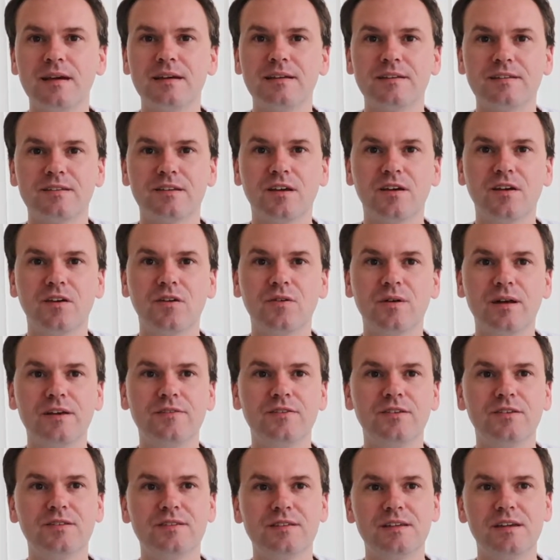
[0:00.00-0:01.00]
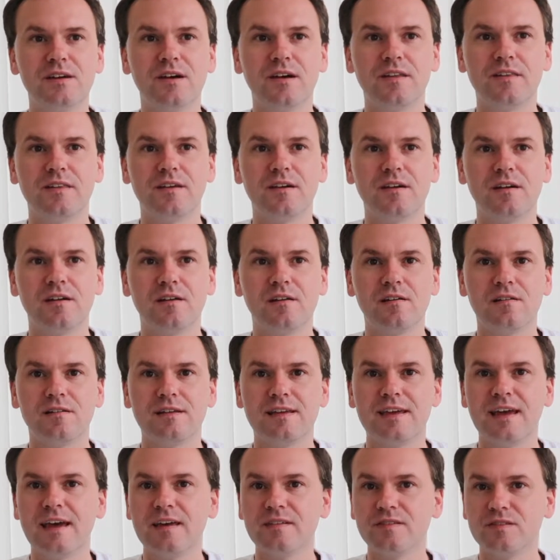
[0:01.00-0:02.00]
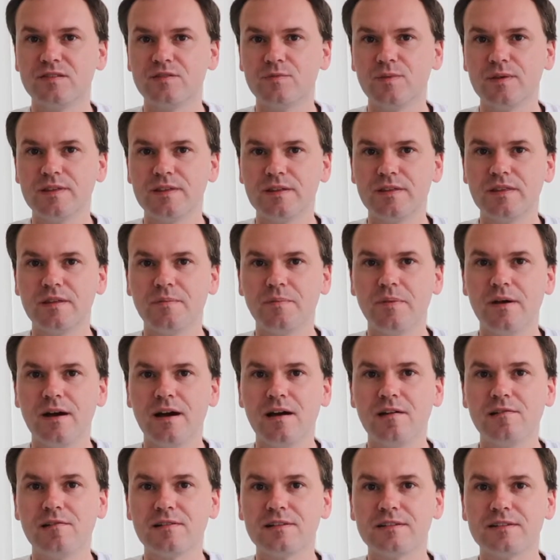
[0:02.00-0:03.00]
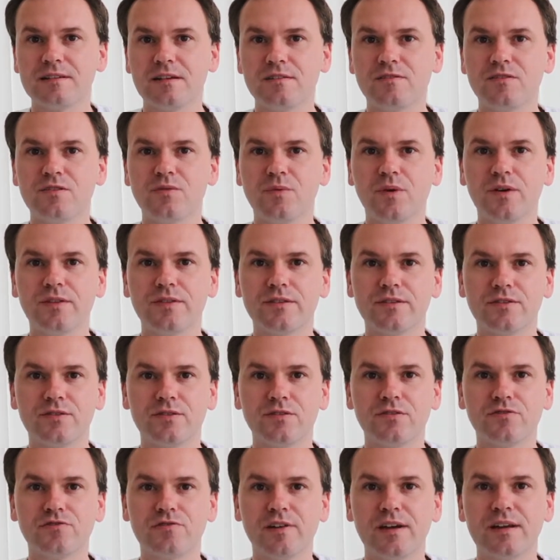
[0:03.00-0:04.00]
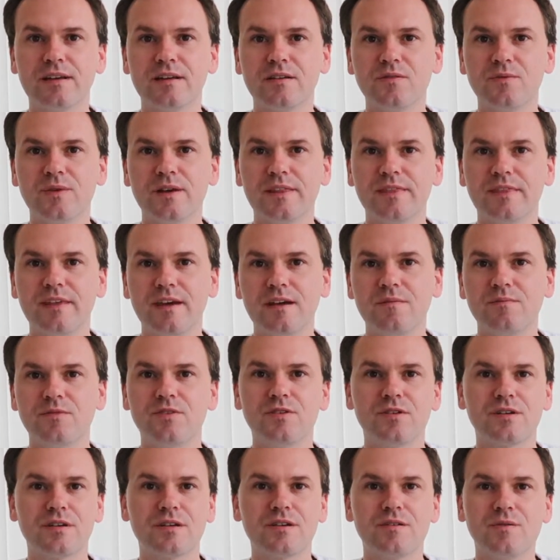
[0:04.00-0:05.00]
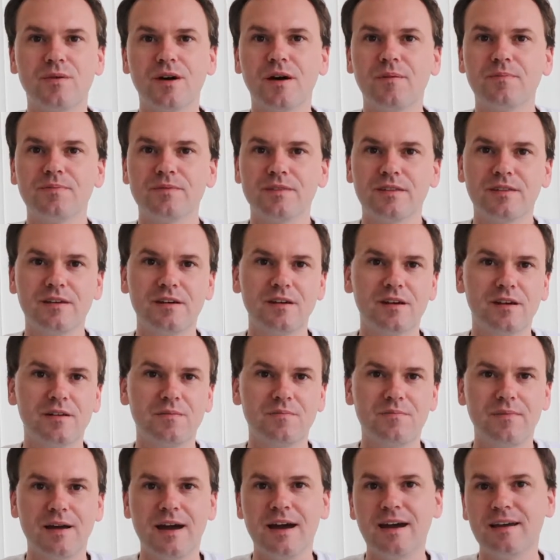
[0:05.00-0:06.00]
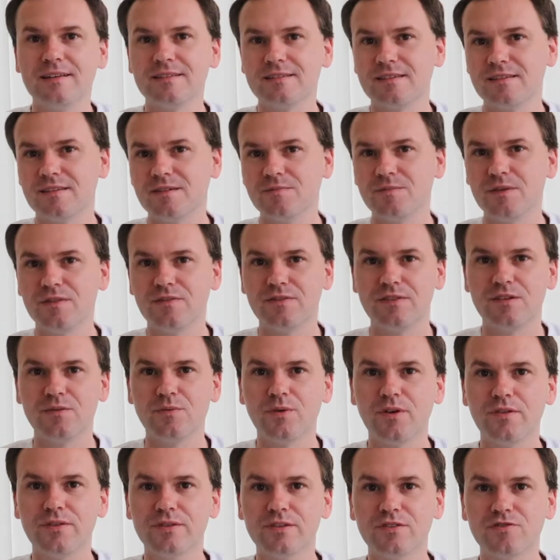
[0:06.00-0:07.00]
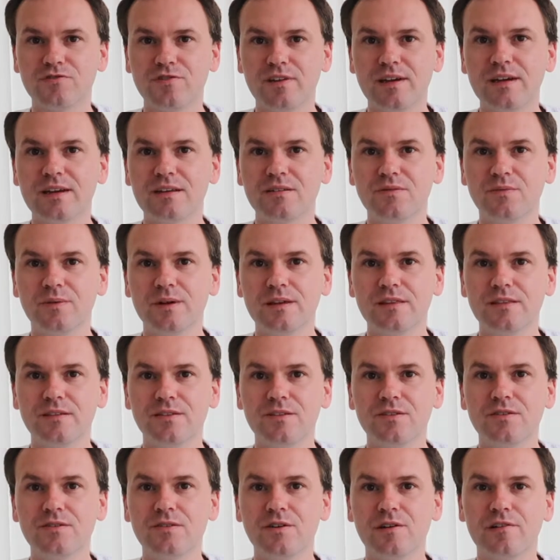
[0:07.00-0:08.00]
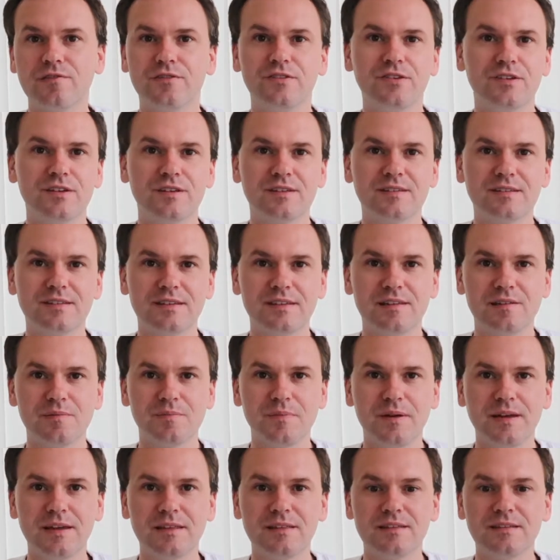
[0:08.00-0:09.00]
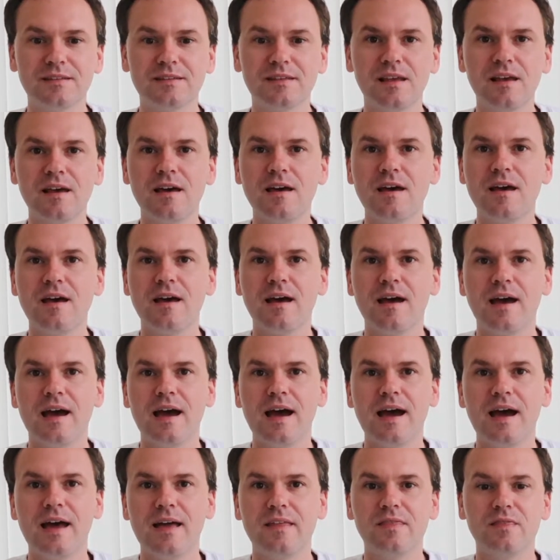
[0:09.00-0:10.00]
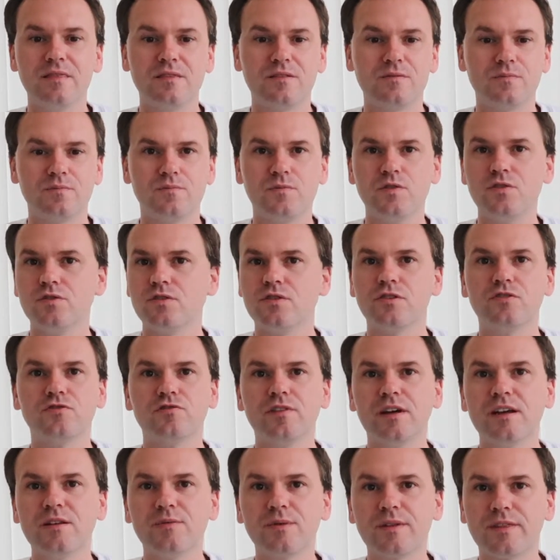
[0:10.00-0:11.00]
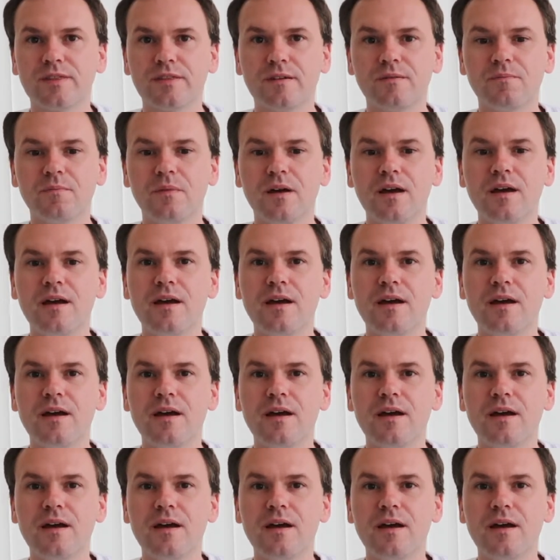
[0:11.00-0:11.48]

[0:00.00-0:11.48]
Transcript: So if you see other guests within the parks and you want to do trading with them, you can go up to them, ask them if they want to trade with you or if you can see their pins, and you can trade with them.